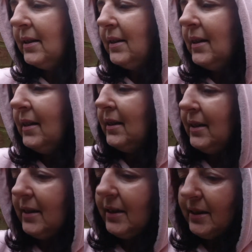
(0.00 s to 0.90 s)

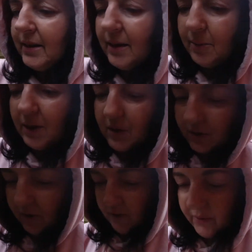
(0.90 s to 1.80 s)
There we
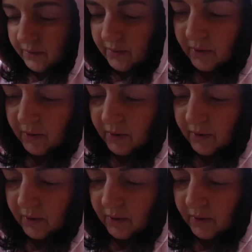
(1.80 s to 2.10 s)
go.